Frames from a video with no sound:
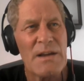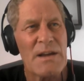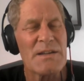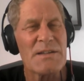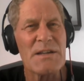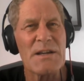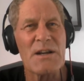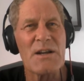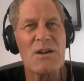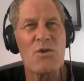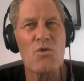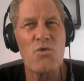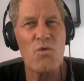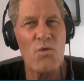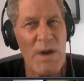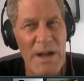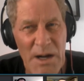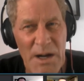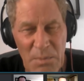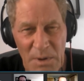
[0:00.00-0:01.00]
is
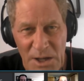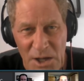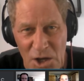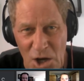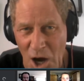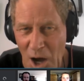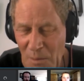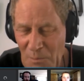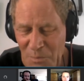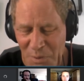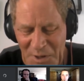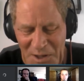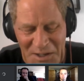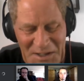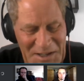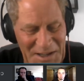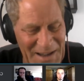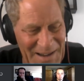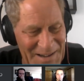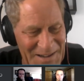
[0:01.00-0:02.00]
incredibly
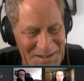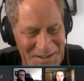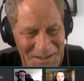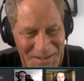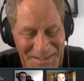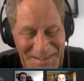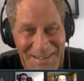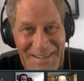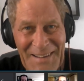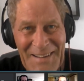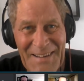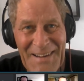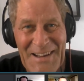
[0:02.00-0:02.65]
complicated.